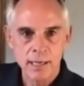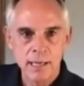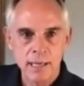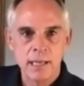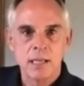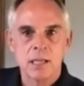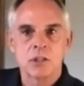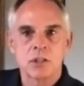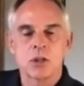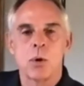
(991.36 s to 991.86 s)

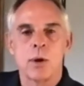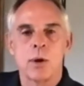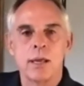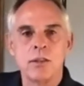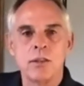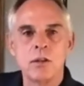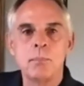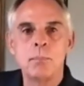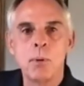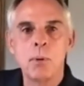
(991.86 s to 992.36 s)
So
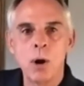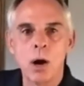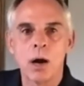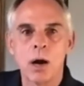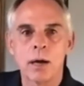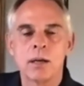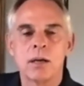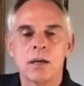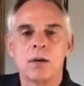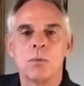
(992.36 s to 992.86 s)
in the
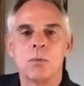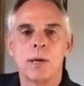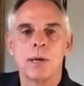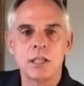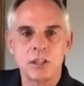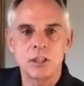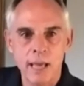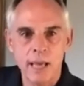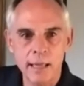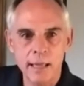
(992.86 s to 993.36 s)
book, we
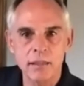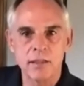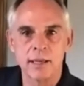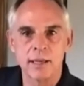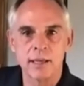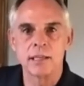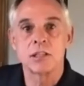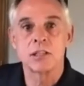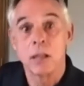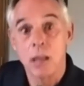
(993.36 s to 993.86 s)
say
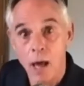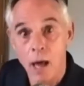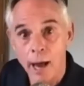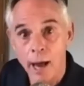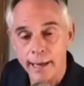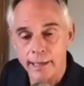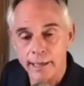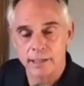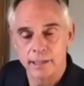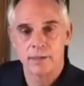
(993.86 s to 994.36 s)
things
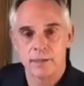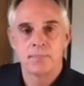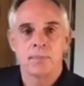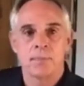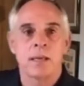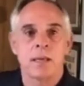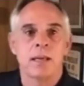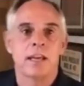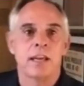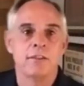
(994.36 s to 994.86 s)
like,
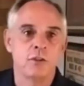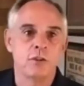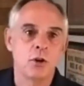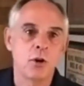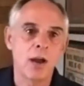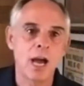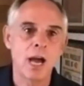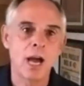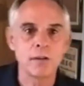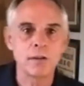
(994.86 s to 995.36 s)
if you're
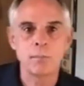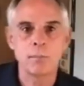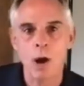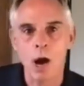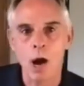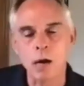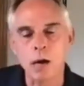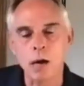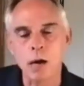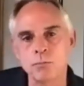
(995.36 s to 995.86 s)
having
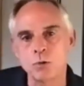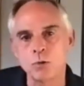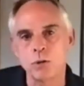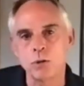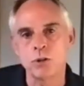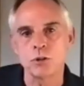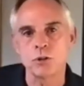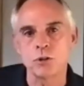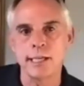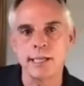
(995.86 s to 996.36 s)
problems with
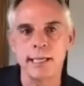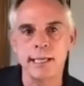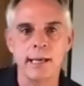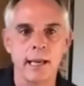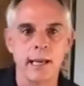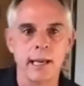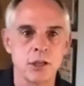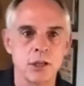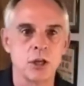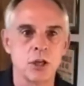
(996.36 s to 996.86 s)
your
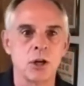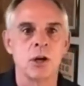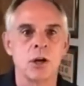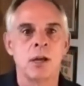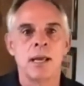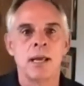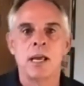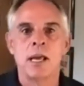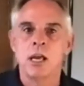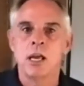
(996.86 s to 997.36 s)
teenager,
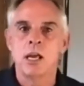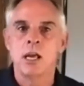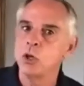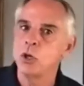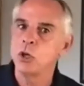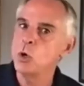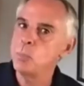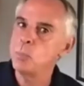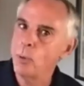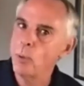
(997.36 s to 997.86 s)

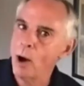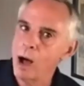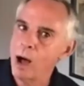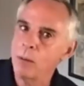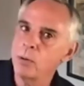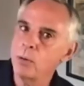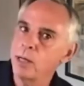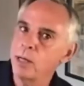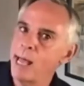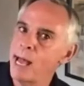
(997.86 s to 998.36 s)
you
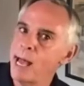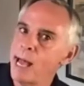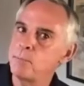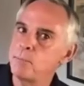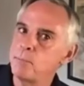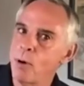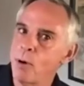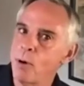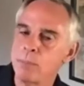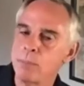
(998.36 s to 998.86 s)
probably had
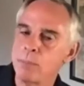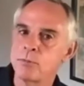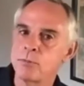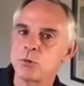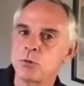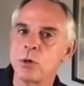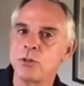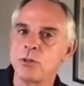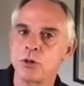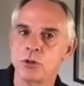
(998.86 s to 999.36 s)
problems
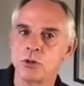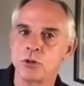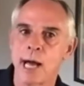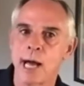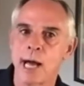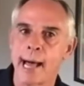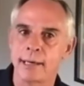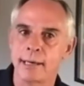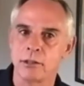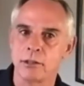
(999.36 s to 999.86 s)
with your
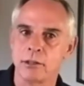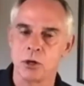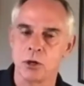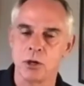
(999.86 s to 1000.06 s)
toddler.